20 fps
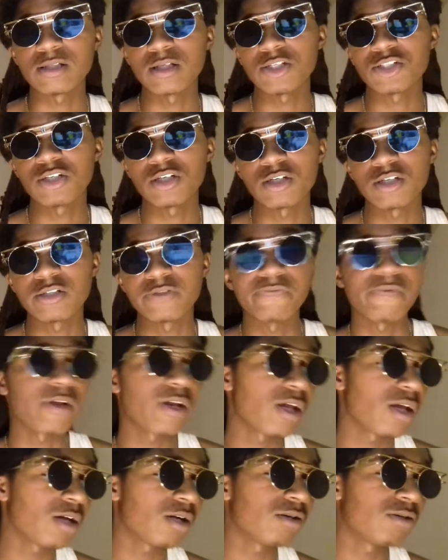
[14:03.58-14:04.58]
extension of this
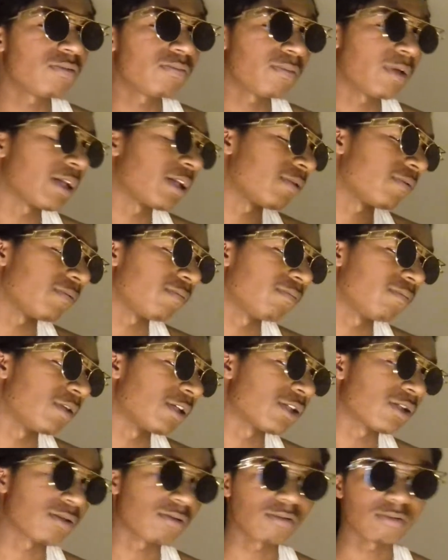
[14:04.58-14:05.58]
video. Like
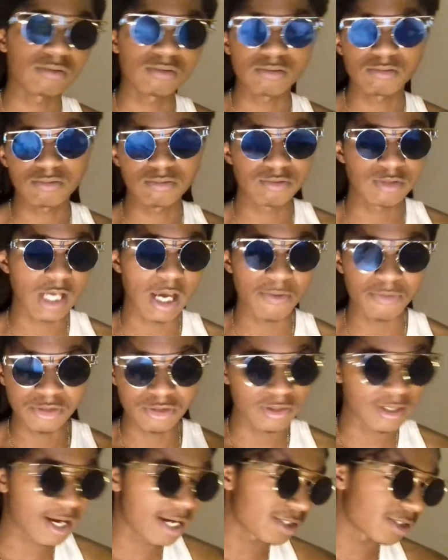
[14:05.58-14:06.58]
this. Chat
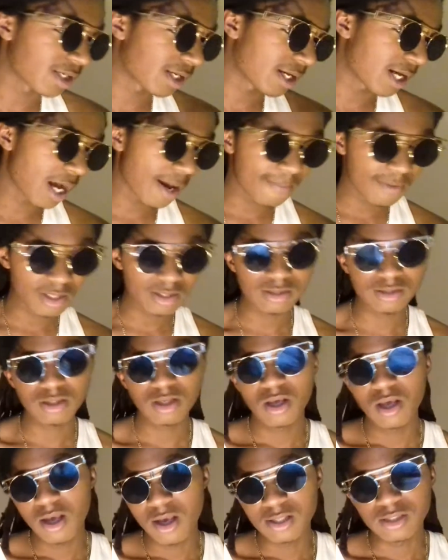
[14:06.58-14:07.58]
with you guys in the comments.
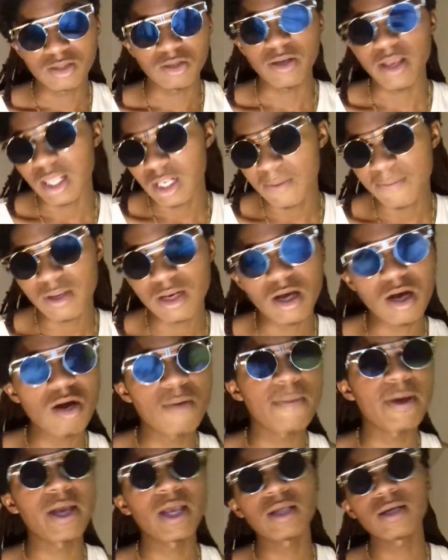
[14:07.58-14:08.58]
So yeah, let me
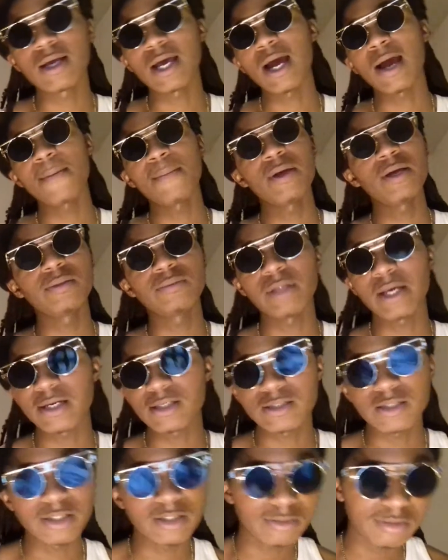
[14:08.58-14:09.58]
know, man. Comment, like
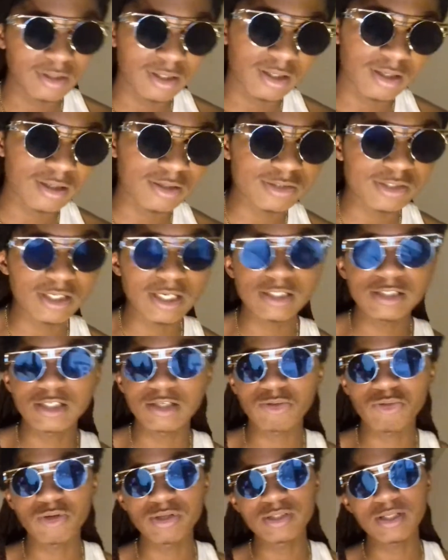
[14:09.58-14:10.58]
I said. Yeah, I said that
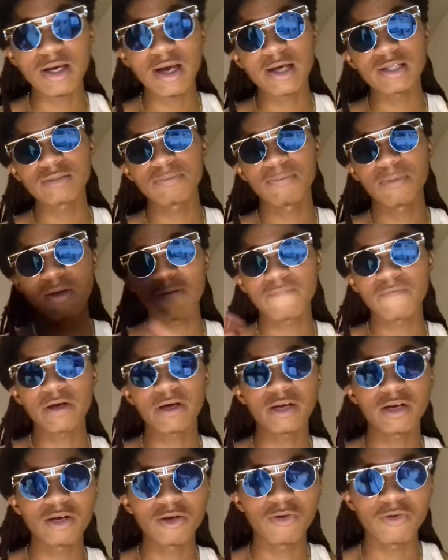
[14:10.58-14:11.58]
shit 3 times from being
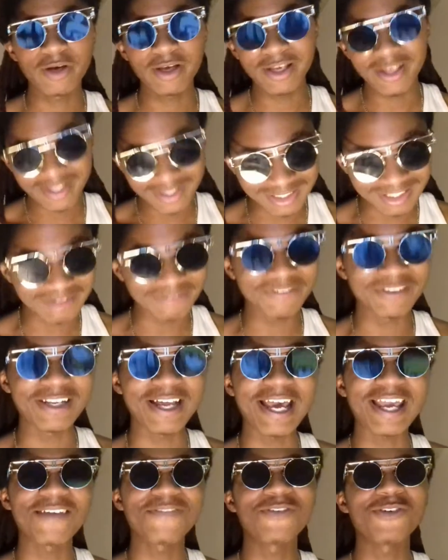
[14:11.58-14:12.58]
fucking annoying. Leave a
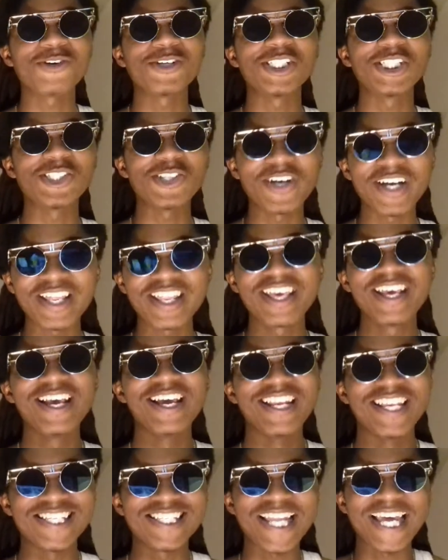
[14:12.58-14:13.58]
like if you enjoyed.
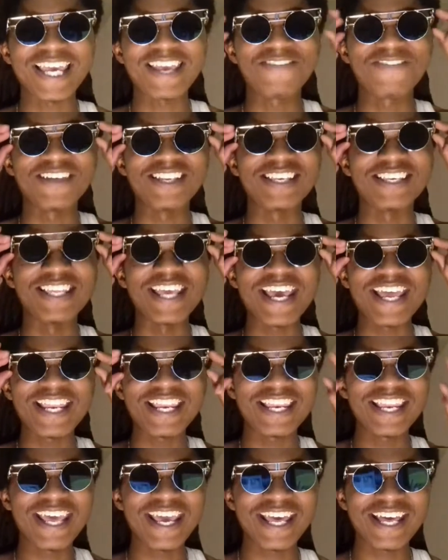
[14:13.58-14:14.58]
Dislike if you
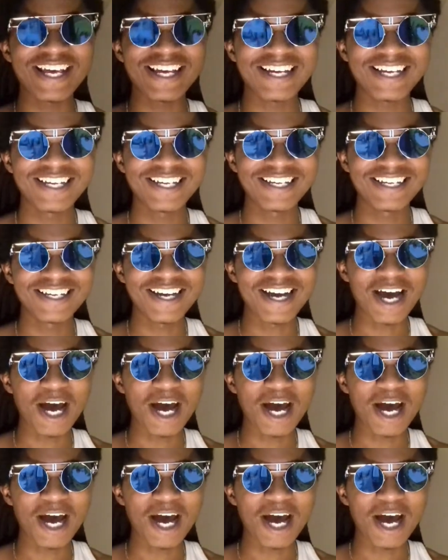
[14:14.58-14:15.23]
did, nigga.